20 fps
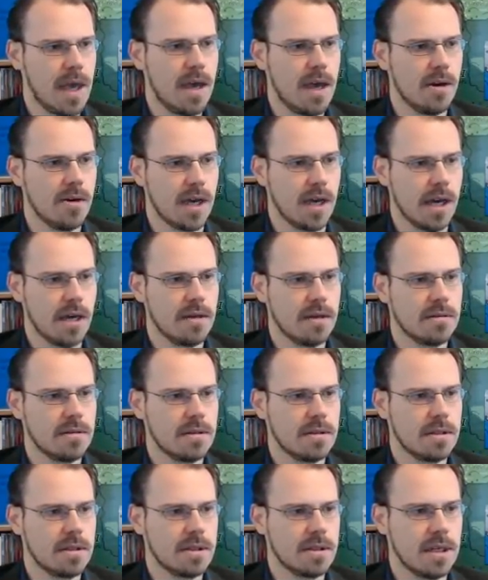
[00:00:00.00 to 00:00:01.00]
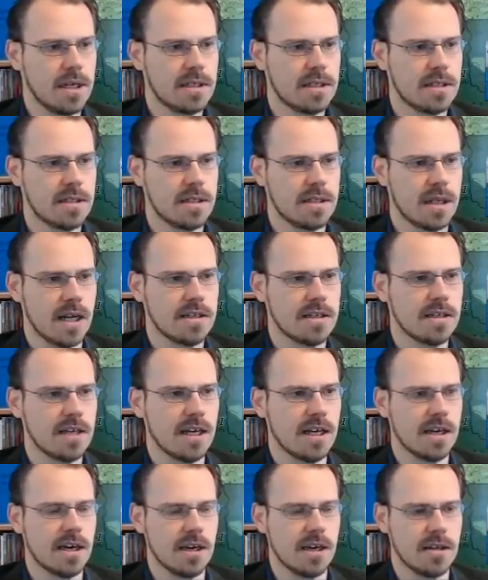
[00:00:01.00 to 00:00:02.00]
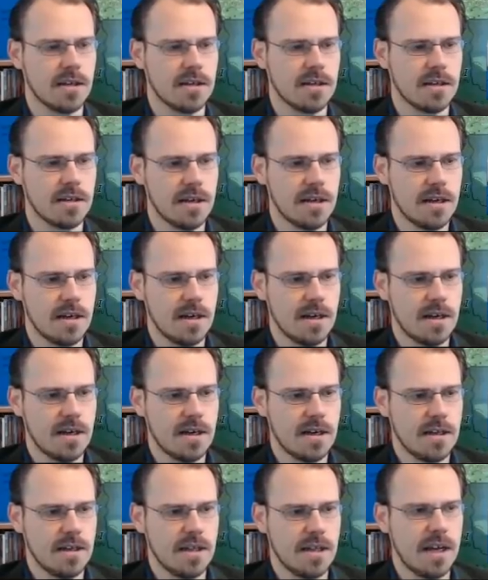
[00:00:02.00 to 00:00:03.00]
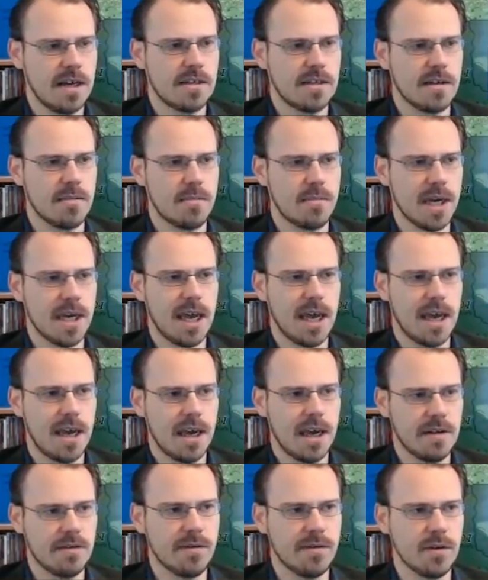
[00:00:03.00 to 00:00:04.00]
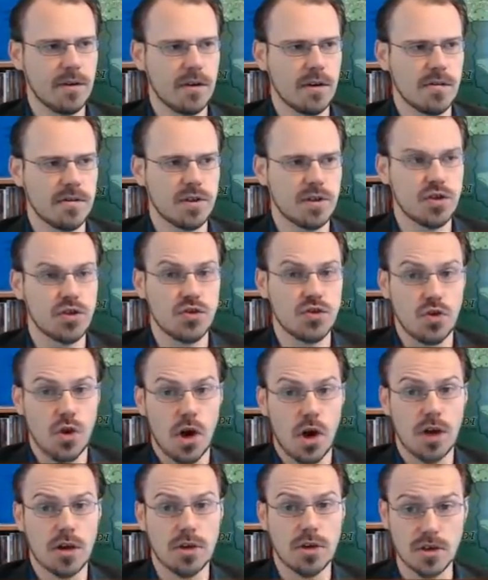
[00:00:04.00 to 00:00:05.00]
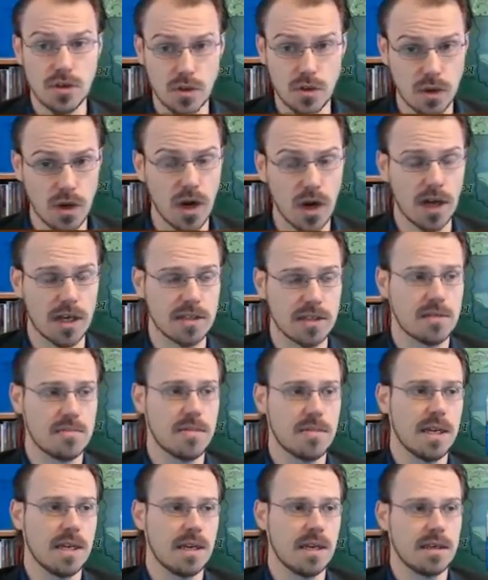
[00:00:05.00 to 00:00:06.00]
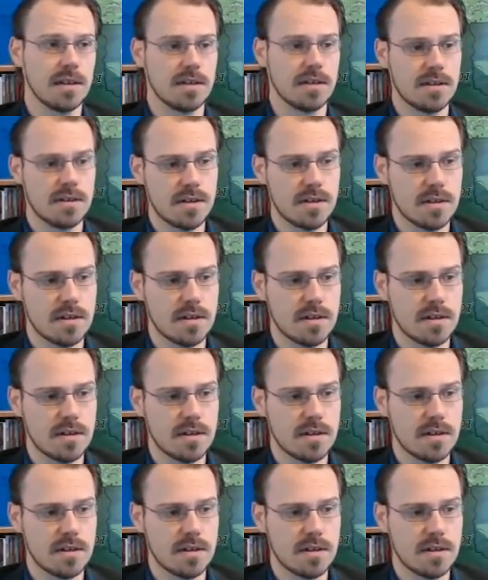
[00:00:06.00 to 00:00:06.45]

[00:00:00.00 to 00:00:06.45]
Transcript: okay. That's like a... That is a big handful of strong 2-cost minions.